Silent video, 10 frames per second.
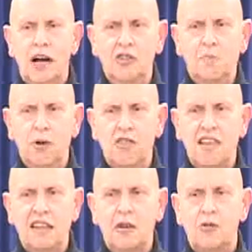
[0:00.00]
100
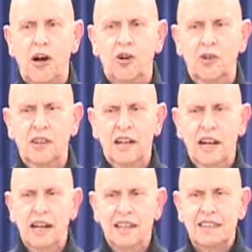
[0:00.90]
boots hit the road.
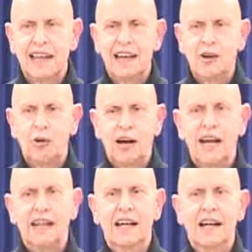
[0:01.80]
They get away.